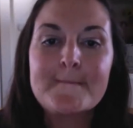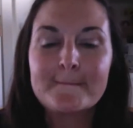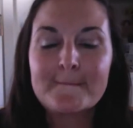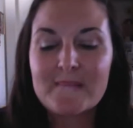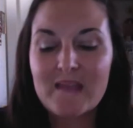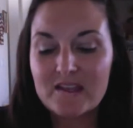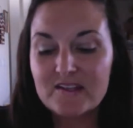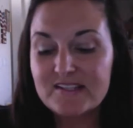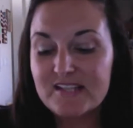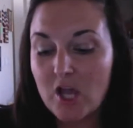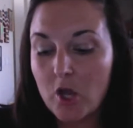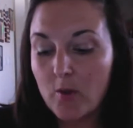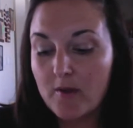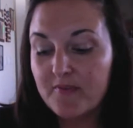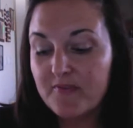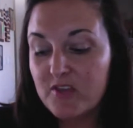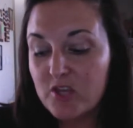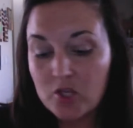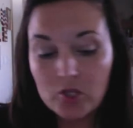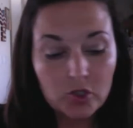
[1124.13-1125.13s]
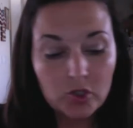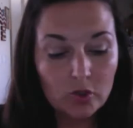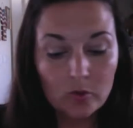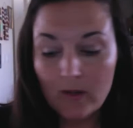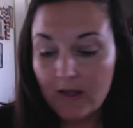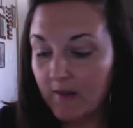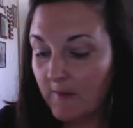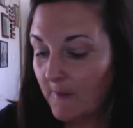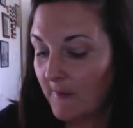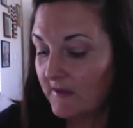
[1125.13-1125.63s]
So if you
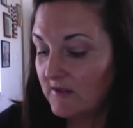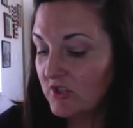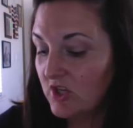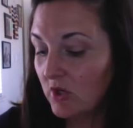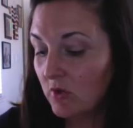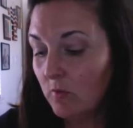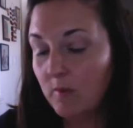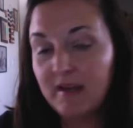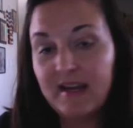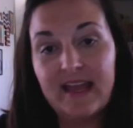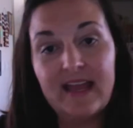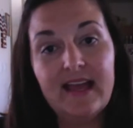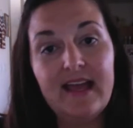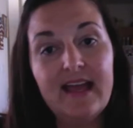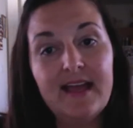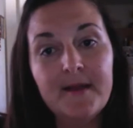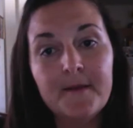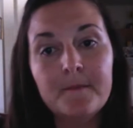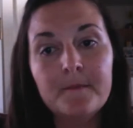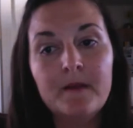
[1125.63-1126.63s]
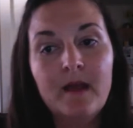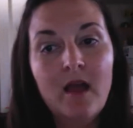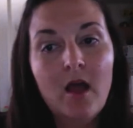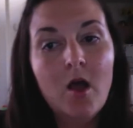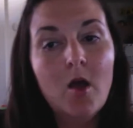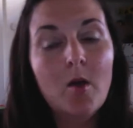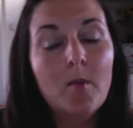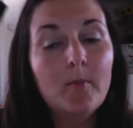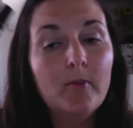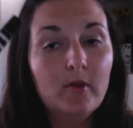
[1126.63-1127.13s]
don't want to
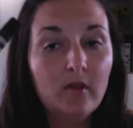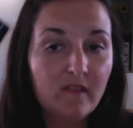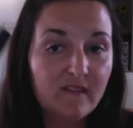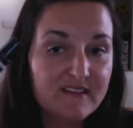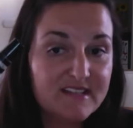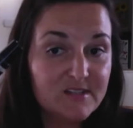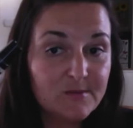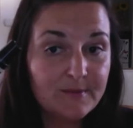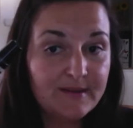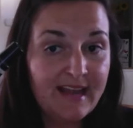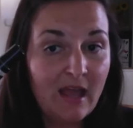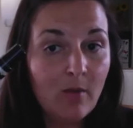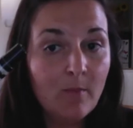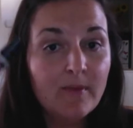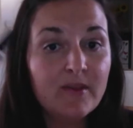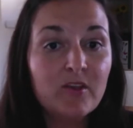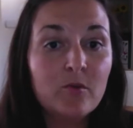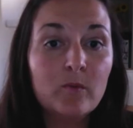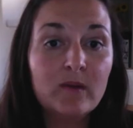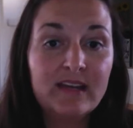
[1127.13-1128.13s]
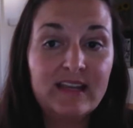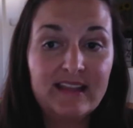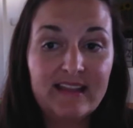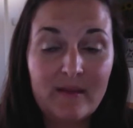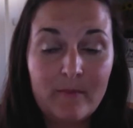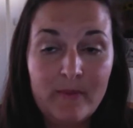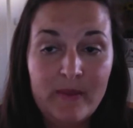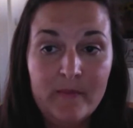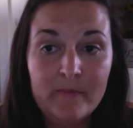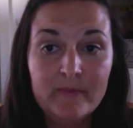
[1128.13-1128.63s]
pull this one out, but you want to
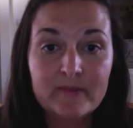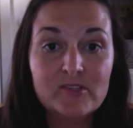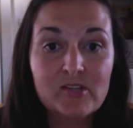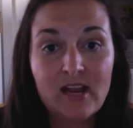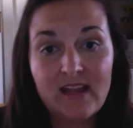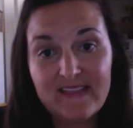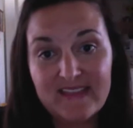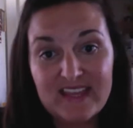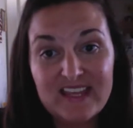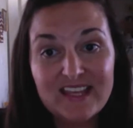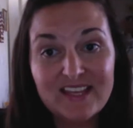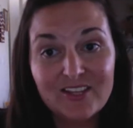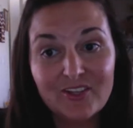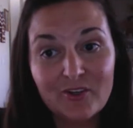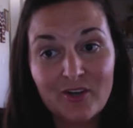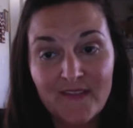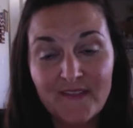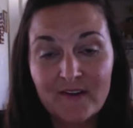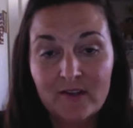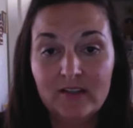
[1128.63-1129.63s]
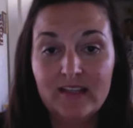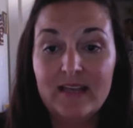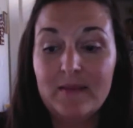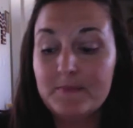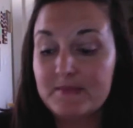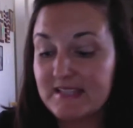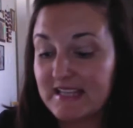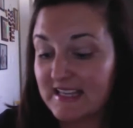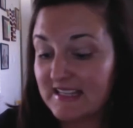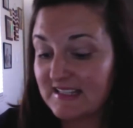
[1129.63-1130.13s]
let people try the healer on their
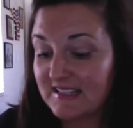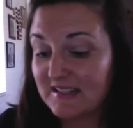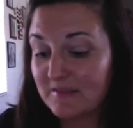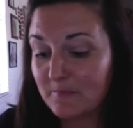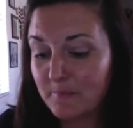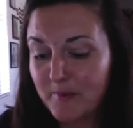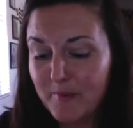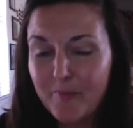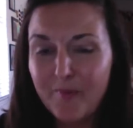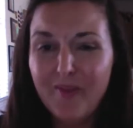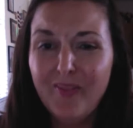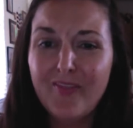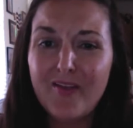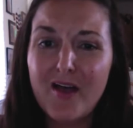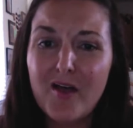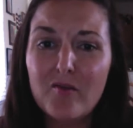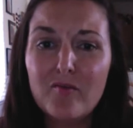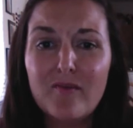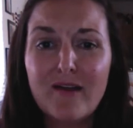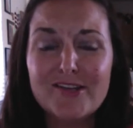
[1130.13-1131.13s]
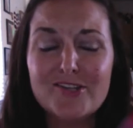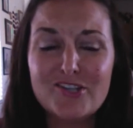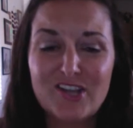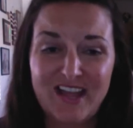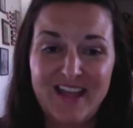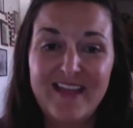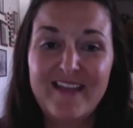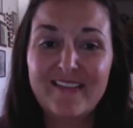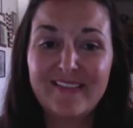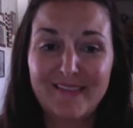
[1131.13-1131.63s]
lips, people love a
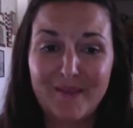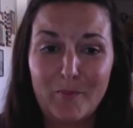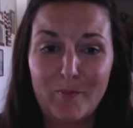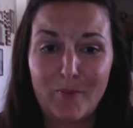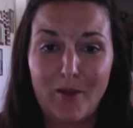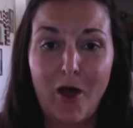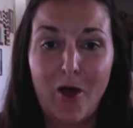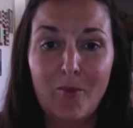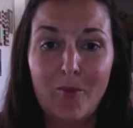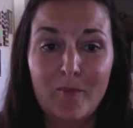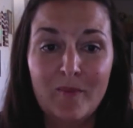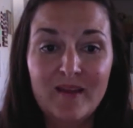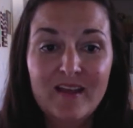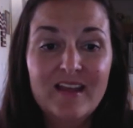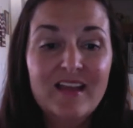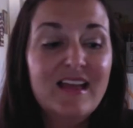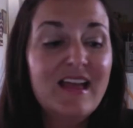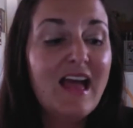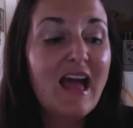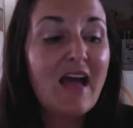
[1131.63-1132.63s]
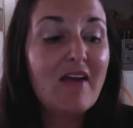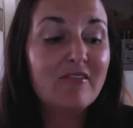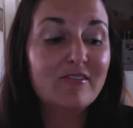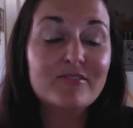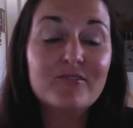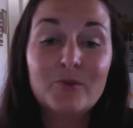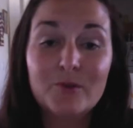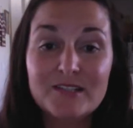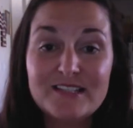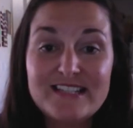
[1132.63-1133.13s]
giant lip balm. For
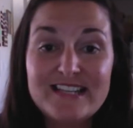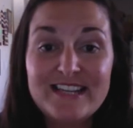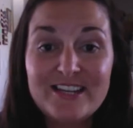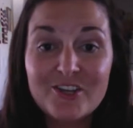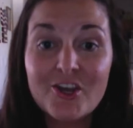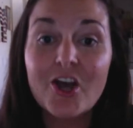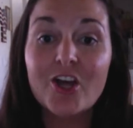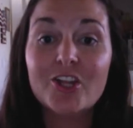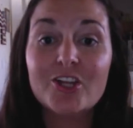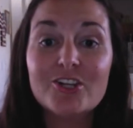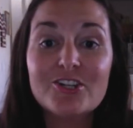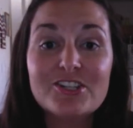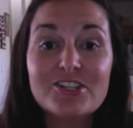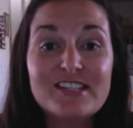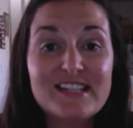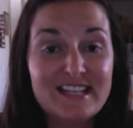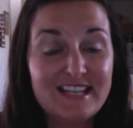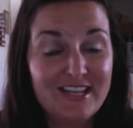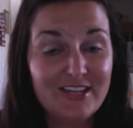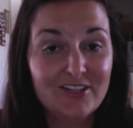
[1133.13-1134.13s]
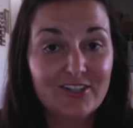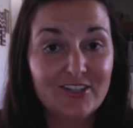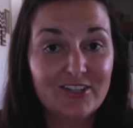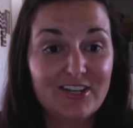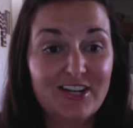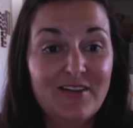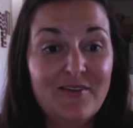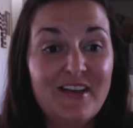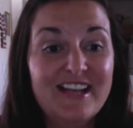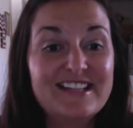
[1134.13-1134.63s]
$14, the healer
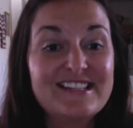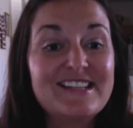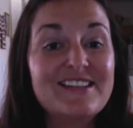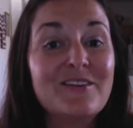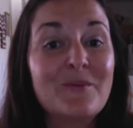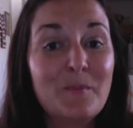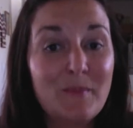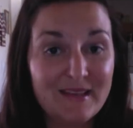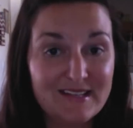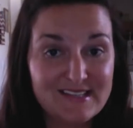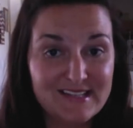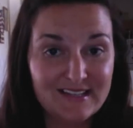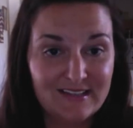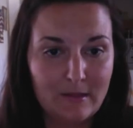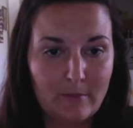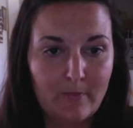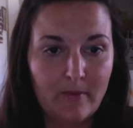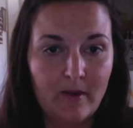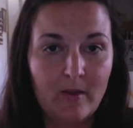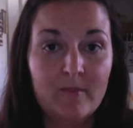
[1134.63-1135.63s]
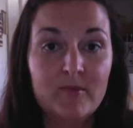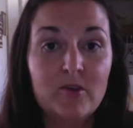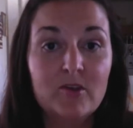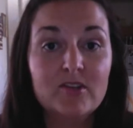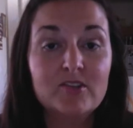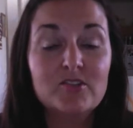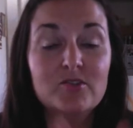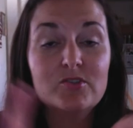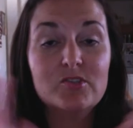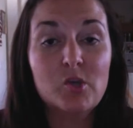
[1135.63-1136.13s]
is an amazing lip balm. You
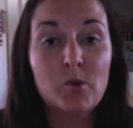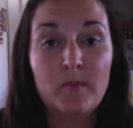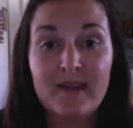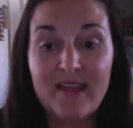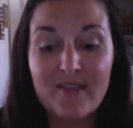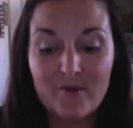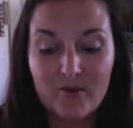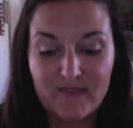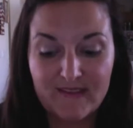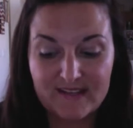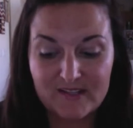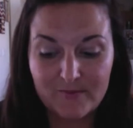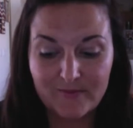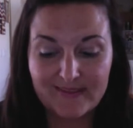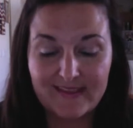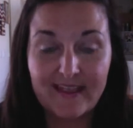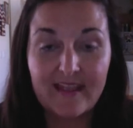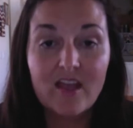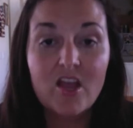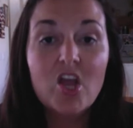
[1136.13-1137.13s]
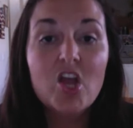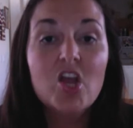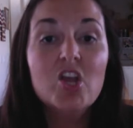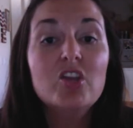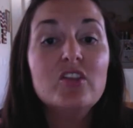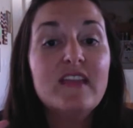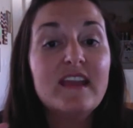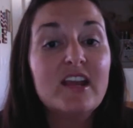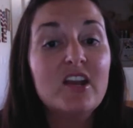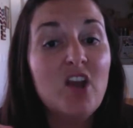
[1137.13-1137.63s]
can do so many other things with it.
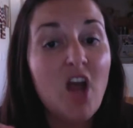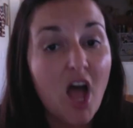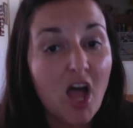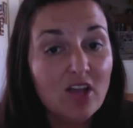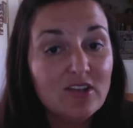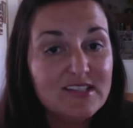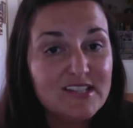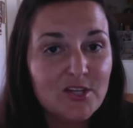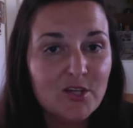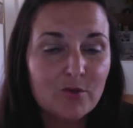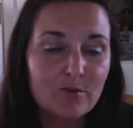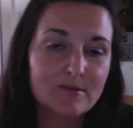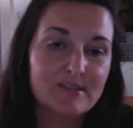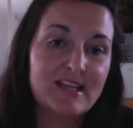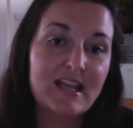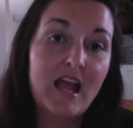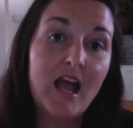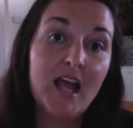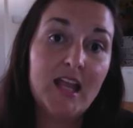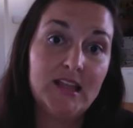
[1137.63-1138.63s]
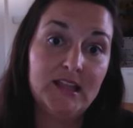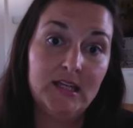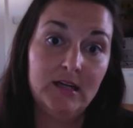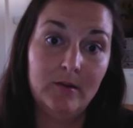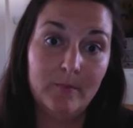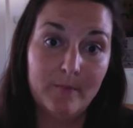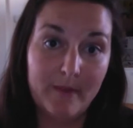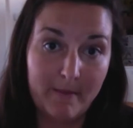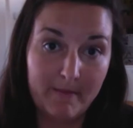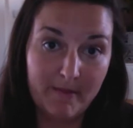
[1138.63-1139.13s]
They can also use it on
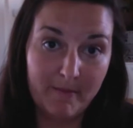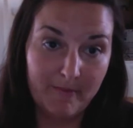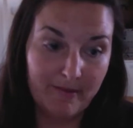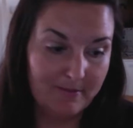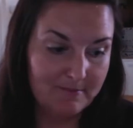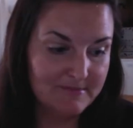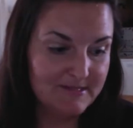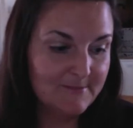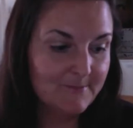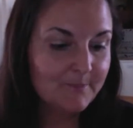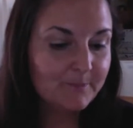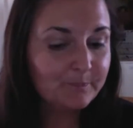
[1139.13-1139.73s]
little baby bums.